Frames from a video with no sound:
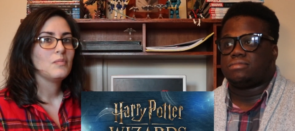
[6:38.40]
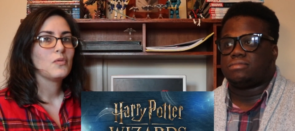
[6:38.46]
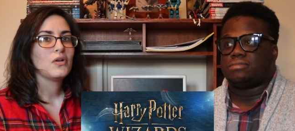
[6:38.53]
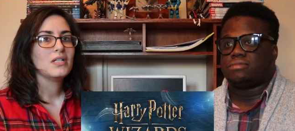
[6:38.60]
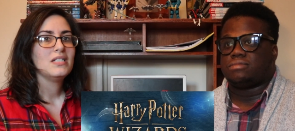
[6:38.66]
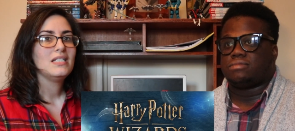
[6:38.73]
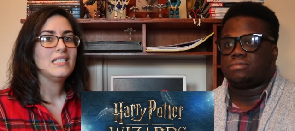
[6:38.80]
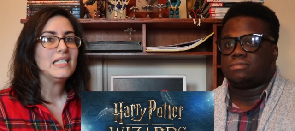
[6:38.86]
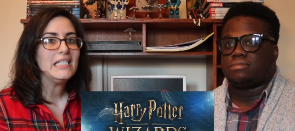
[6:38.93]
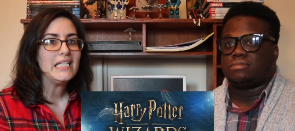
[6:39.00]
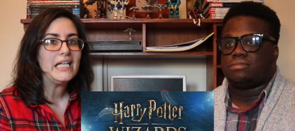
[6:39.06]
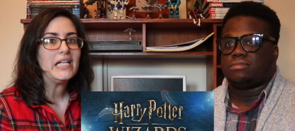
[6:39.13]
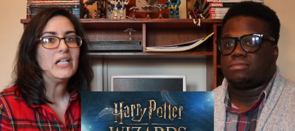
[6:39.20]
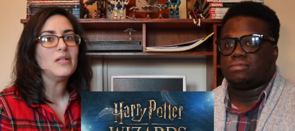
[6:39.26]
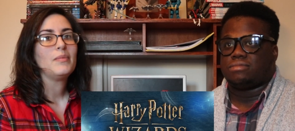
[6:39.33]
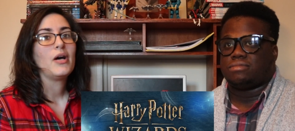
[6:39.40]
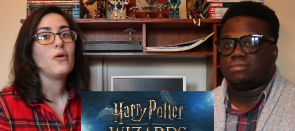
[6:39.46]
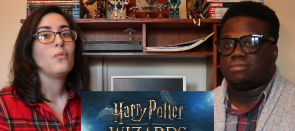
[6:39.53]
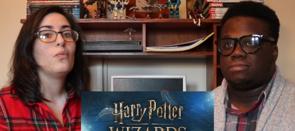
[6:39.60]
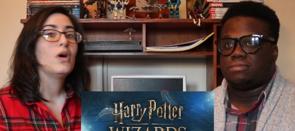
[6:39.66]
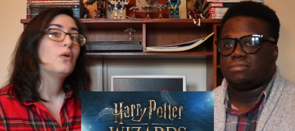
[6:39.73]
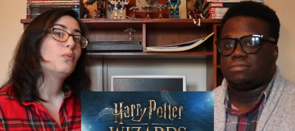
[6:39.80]
Speaker 1: more in detail
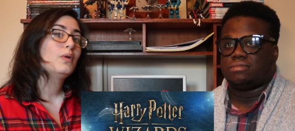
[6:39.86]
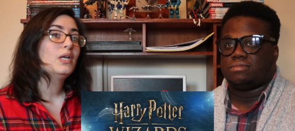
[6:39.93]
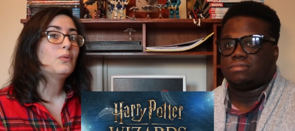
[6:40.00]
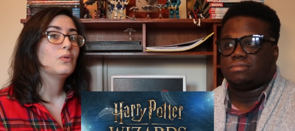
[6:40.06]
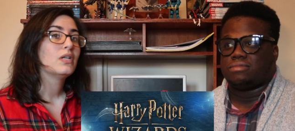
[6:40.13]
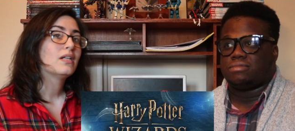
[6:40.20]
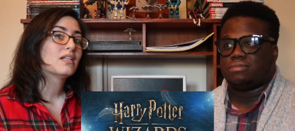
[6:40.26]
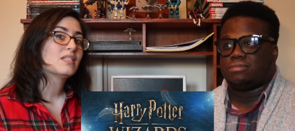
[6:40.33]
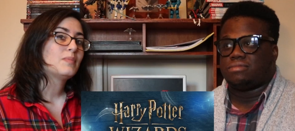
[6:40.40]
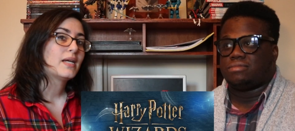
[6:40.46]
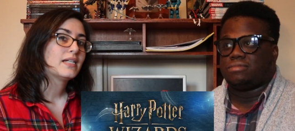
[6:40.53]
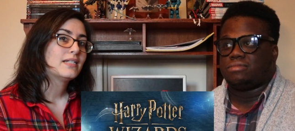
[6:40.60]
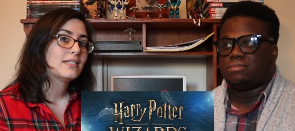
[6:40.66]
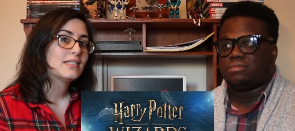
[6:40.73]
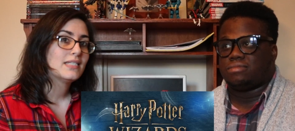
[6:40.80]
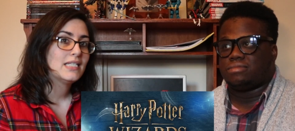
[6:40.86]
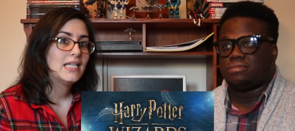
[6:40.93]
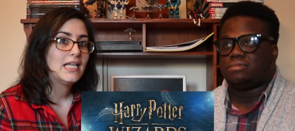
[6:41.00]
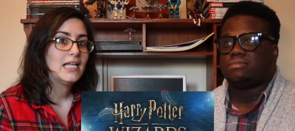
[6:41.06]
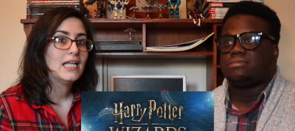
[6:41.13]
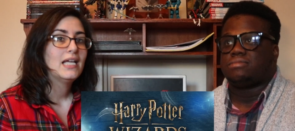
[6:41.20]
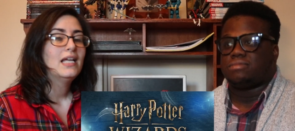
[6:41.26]
about what we would expect to
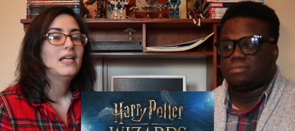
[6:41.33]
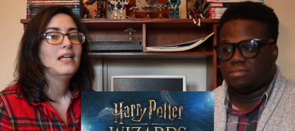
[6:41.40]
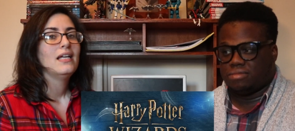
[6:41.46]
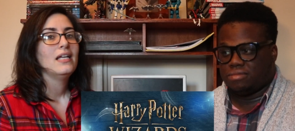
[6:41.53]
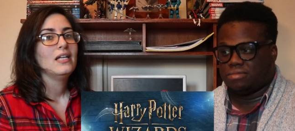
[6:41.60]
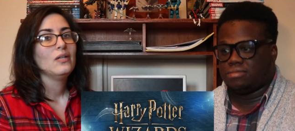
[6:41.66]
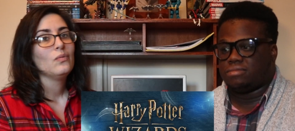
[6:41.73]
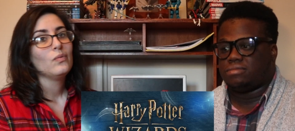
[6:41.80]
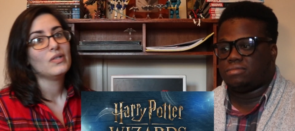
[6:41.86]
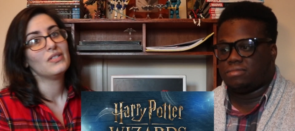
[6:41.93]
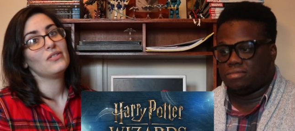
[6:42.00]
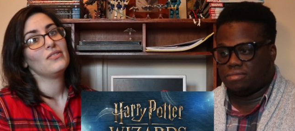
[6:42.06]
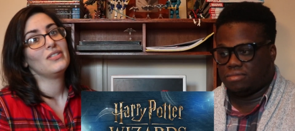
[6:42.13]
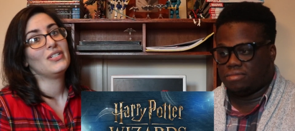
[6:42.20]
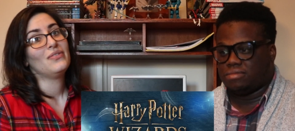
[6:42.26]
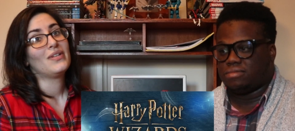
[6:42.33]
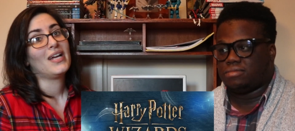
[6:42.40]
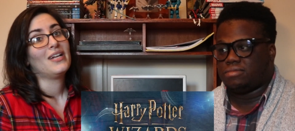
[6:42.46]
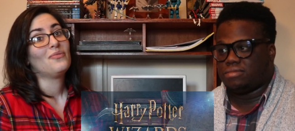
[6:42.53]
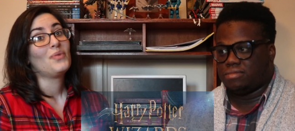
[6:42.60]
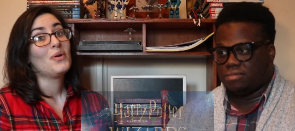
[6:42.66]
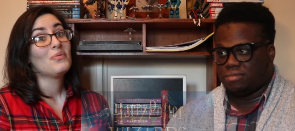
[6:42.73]
see in Wizards
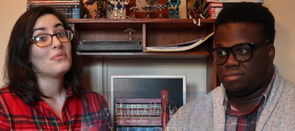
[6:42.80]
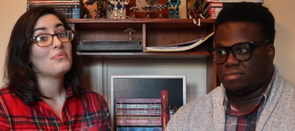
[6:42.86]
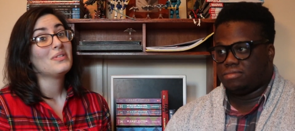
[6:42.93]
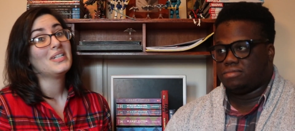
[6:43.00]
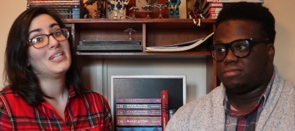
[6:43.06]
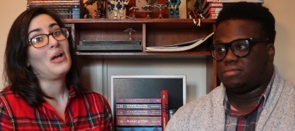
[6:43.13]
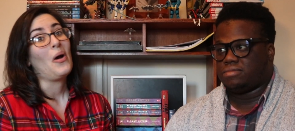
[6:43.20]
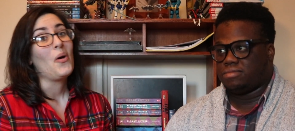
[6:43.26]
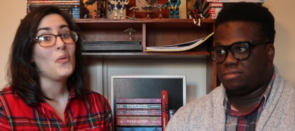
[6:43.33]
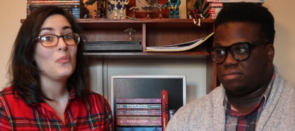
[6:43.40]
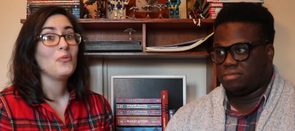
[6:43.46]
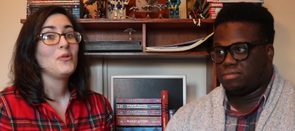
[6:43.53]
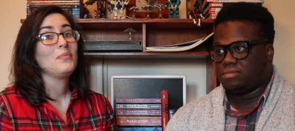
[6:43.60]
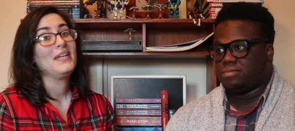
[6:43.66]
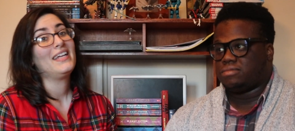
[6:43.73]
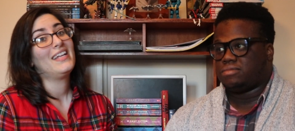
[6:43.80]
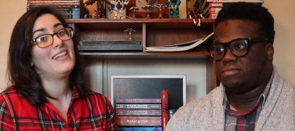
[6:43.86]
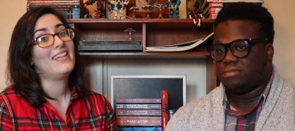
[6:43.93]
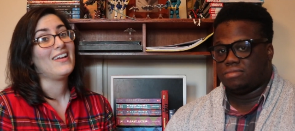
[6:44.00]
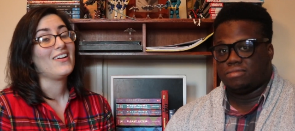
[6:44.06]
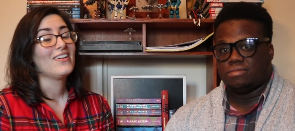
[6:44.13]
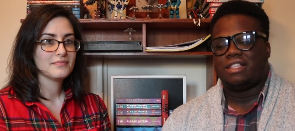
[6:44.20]
Unite and what we really hope will be
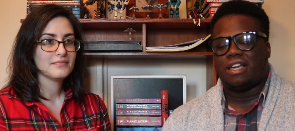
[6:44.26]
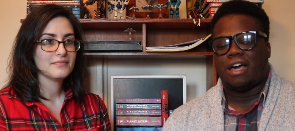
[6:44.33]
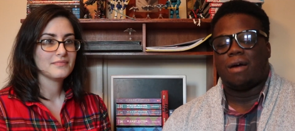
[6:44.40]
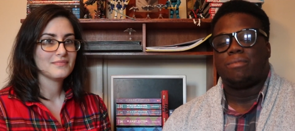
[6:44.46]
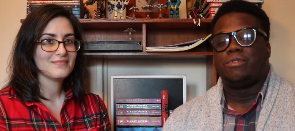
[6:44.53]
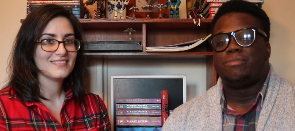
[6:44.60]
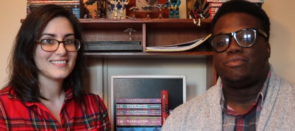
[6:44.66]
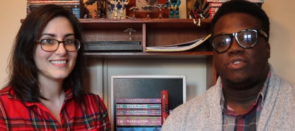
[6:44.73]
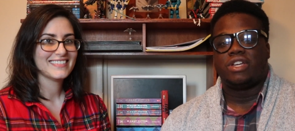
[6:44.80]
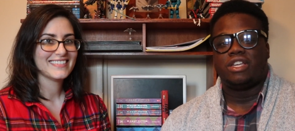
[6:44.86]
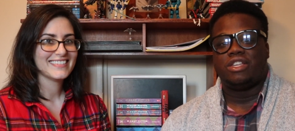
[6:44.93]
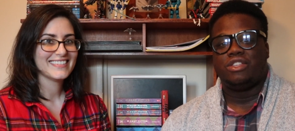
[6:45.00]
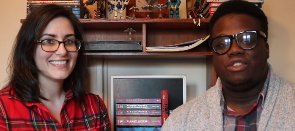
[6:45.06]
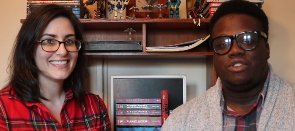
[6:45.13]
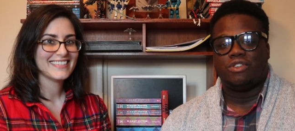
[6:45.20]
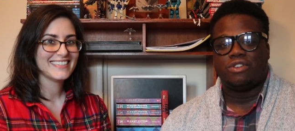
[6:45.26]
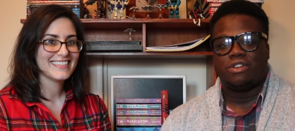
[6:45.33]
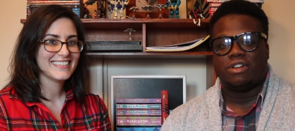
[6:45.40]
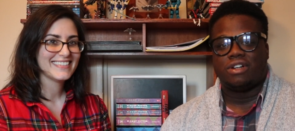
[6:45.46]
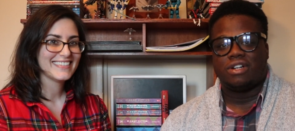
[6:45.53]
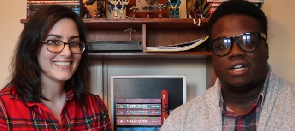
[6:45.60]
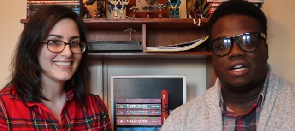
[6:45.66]
in there.
Speaker 2: I'll be bringing
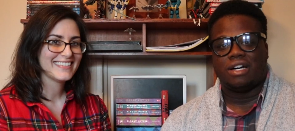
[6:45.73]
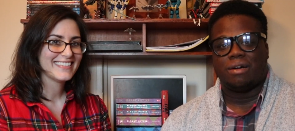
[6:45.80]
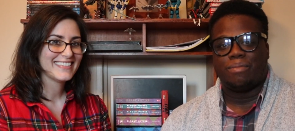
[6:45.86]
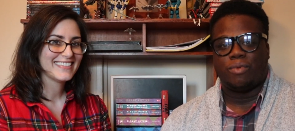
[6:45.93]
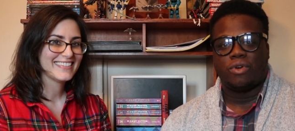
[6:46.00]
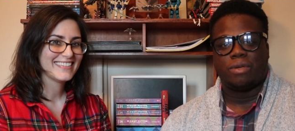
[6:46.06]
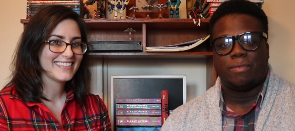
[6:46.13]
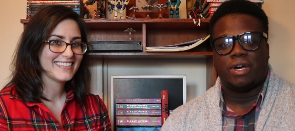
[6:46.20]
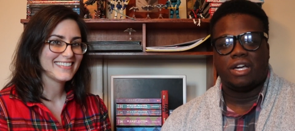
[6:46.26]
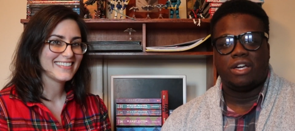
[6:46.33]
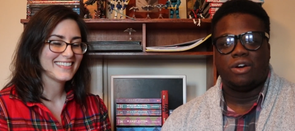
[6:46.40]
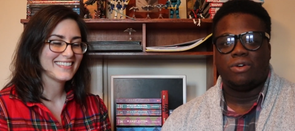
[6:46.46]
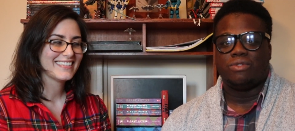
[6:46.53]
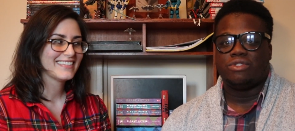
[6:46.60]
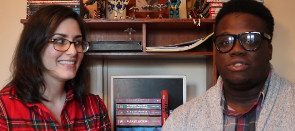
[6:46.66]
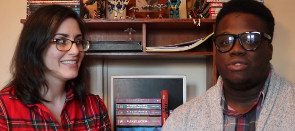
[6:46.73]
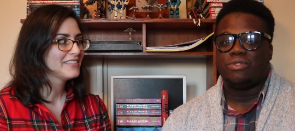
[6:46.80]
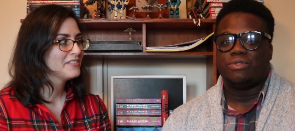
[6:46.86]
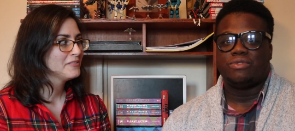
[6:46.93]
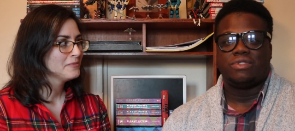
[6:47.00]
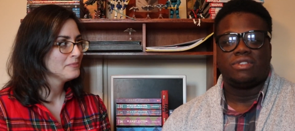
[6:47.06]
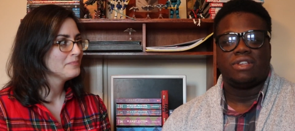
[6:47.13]
your uh, Pokemon Go
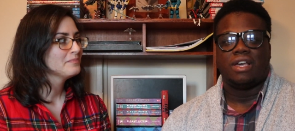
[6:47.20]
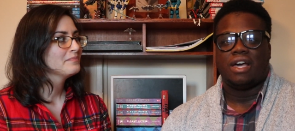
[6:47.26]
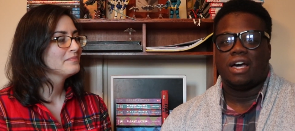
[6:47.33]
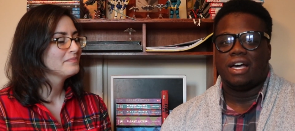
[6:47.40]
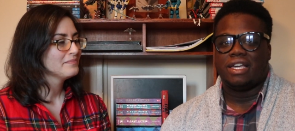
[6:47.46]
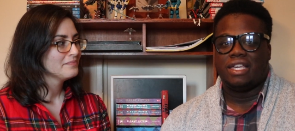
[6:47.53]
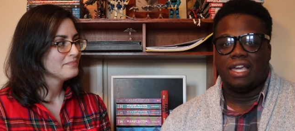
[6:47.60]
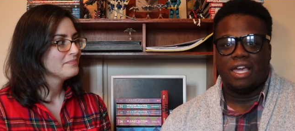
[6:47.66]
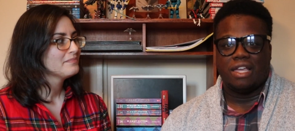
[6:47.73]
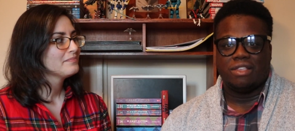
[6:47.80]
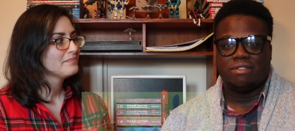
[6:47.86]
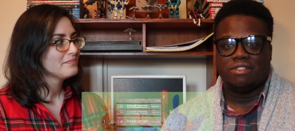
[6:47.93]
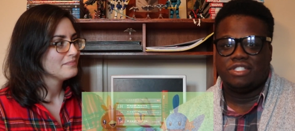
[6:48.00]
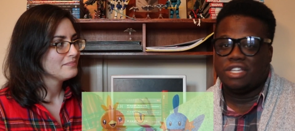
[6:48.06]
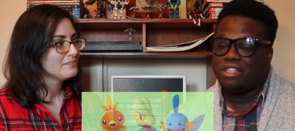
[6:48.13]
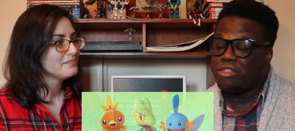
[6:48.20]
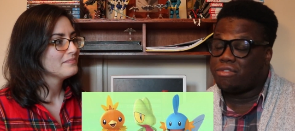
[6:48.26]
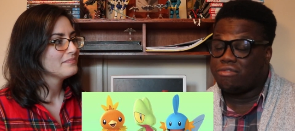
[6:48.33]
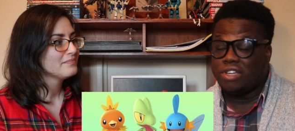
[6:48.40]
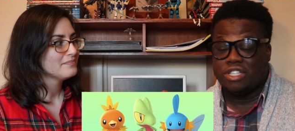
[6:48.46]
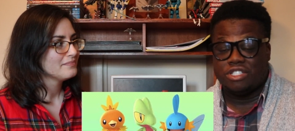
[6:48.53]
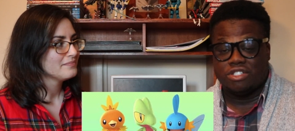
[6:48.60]
news again. Gen
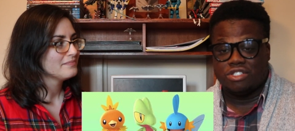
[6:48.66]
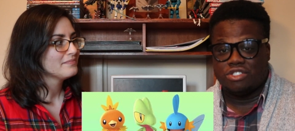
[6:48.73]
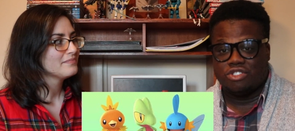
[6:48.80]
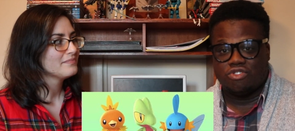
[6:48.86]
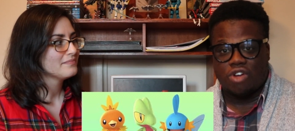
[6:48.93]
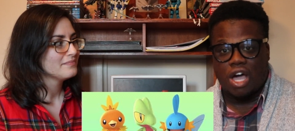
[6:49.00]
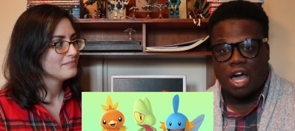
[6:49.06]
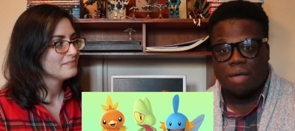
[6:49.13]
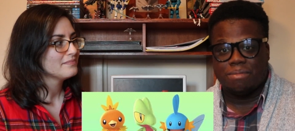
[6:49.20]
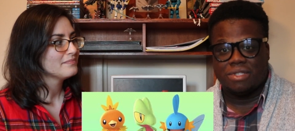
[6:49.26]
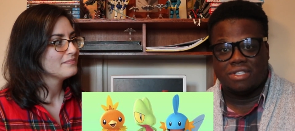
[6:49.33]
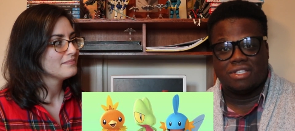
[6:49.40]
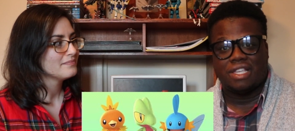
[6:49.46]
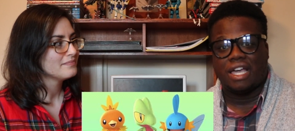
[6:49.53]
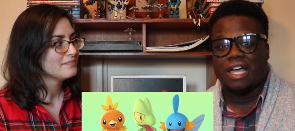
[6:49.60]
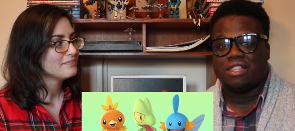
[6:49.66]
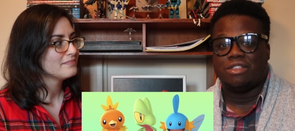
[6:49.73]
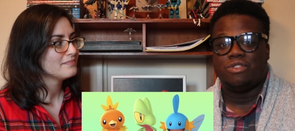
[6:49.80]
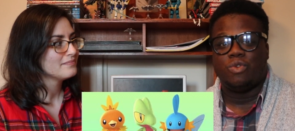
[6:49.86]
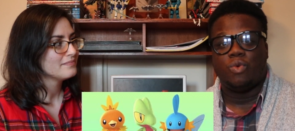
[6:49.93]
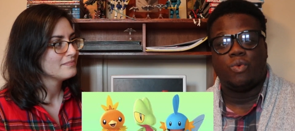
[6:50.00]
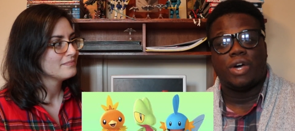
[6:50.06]
3 just dropped. They got the
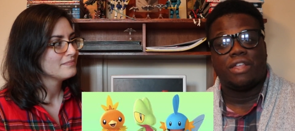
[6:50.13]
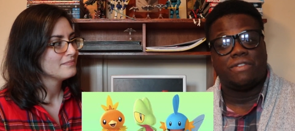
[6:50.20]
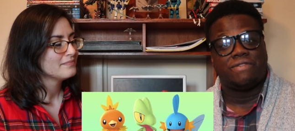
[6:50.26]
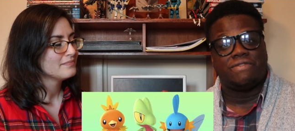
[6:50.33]
new weather